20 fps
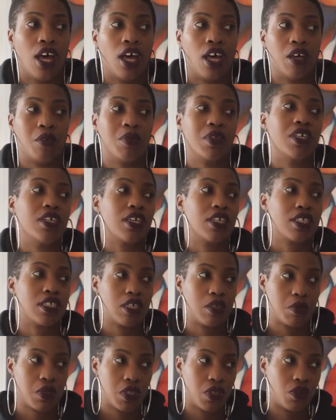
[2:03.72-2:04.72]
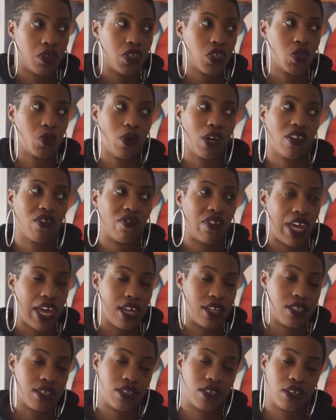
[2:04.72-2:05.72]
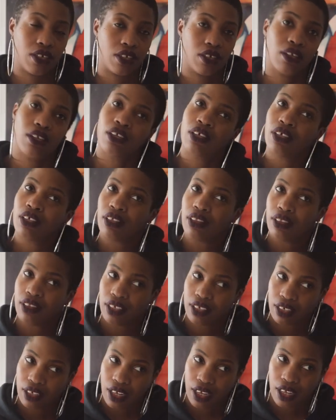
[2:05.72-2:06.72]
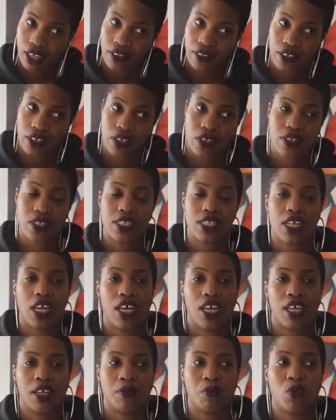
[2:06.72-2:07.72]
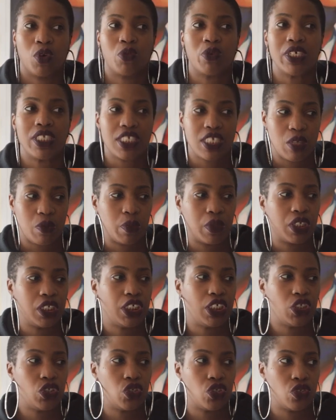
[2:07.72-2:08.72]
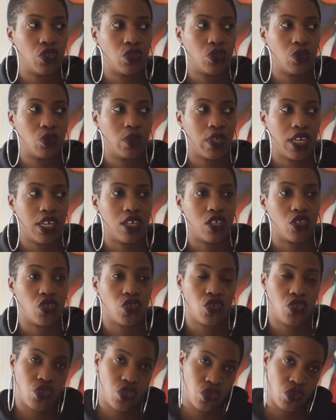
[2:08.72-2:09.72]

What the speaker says: because some students work faster than others. What we typically do is